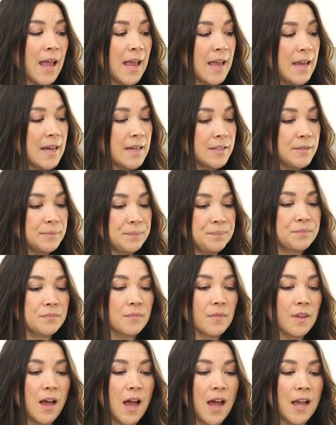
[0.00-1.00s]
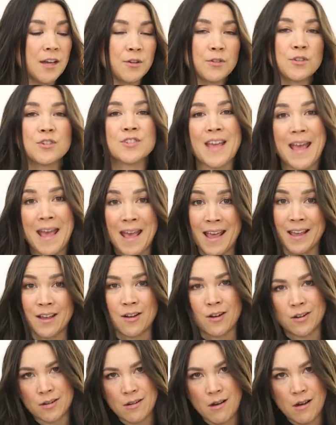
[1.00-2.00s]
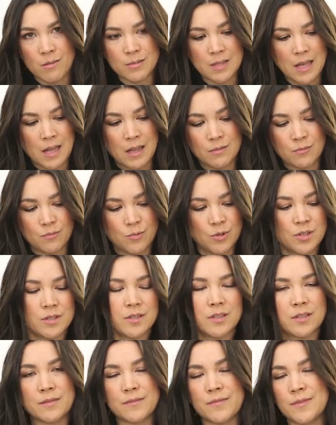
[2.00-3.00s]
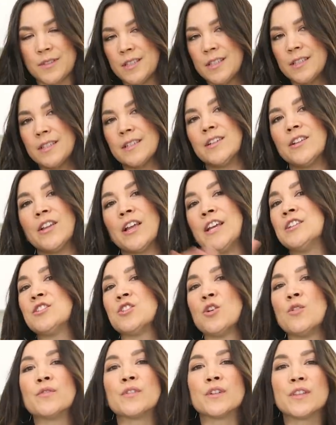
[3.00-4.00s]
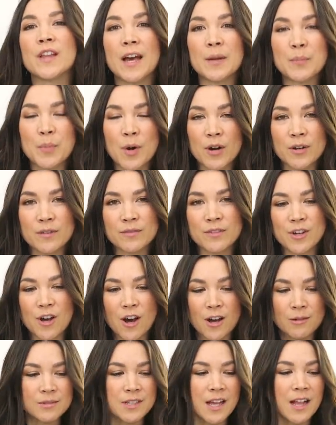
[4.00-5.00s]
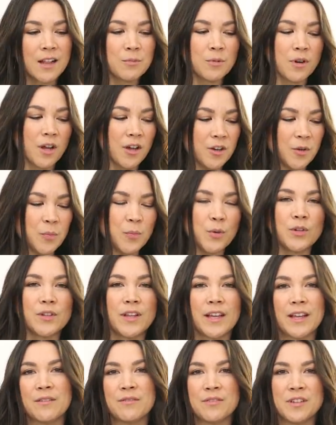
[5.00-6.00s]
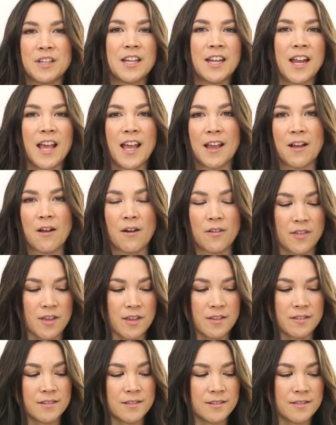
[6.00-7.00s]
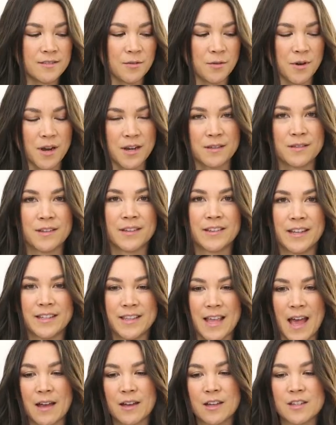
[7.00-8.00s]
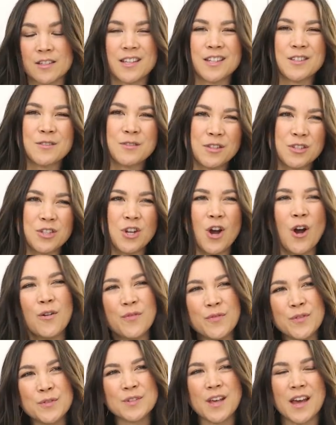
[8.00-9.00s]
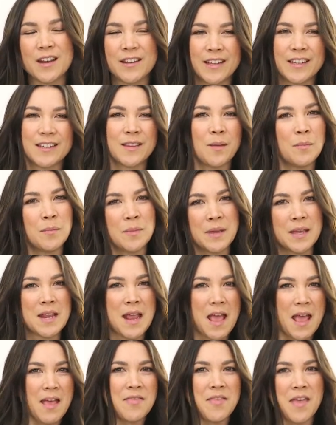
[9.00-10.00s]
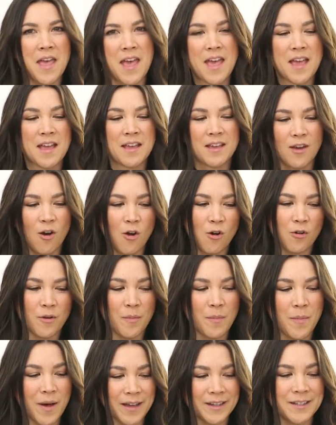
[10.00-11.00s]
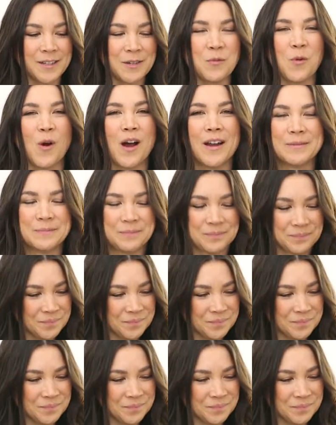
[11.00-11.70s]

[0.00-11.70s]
And I know there's egg on a cobb salad. We're just gonna glaze over that part of the cobb salad. We're not gonna put like a vegan egg on this or anything like that, because the tofu is kind of like the meat and the egg all combined in one.